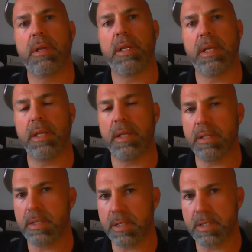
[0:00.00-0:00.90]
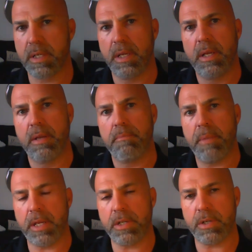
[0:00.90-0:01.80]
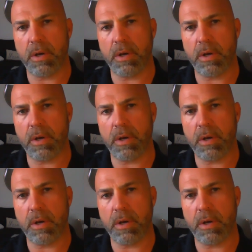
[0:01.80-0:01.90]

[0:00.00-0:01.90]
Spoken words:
And again, it's just making sure